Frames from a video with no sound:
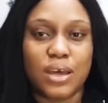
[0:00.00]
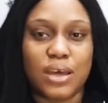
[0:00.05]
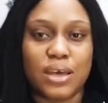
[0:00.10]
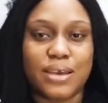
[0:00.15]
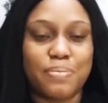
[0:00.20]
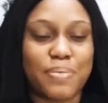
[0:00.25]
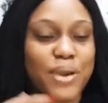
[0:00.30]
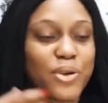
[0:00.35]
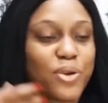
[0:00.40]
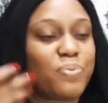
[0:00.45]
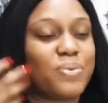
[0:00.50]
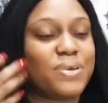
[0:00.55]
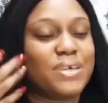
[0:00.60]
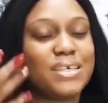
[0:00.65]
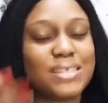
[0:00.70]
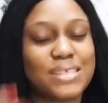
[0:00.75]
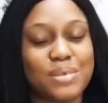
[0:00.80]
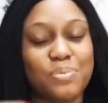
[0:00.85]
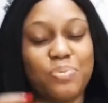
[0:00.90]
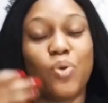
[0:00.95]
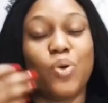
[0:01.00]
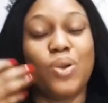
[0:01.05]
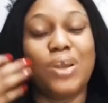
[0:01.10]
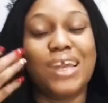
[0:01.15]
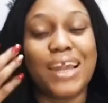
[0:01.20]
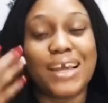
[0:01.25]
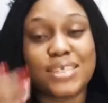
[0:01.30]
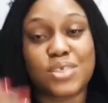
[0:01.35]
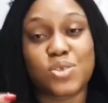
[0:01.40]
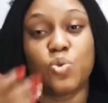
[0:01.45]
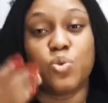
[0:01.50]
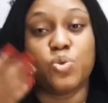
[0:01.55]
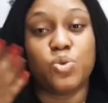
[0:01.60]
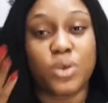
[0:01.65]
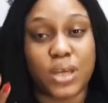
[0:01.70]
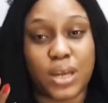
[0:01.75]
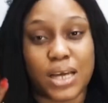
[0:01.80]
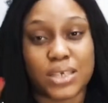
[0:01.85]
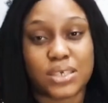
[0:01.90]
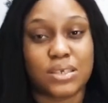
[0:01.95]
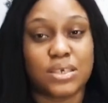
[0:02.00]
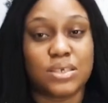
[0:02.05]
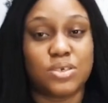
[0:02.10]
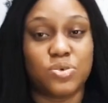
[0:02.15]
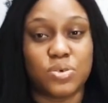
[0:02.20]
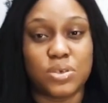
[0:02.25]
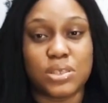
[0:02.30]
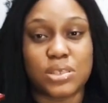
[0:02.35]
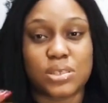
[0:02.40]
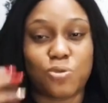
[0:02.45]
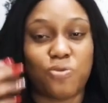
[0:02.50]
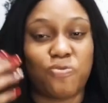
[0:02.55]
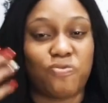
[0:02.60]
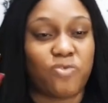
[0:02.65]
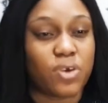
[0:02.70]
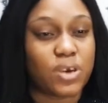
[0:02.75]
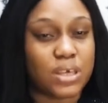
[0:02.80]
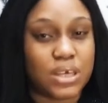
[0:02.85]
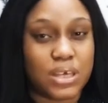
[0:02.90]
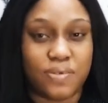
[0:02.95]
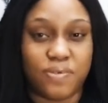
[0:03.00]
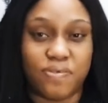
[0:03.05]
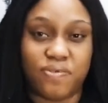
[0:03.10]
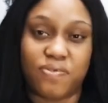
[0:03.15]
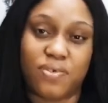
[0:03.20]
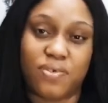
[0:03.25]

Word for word: It might not be easy, but let us go. You can actually do it. So forgive.